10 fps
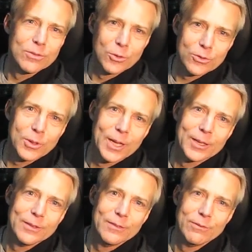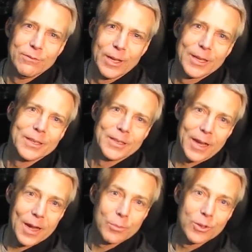Volkswagen Vanagon
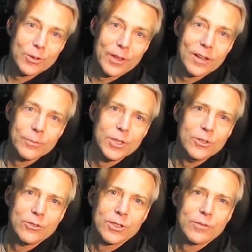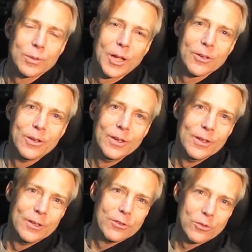camper that I've been using for about
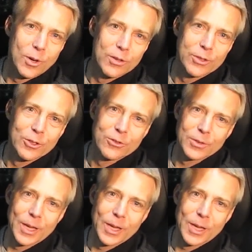twelve years for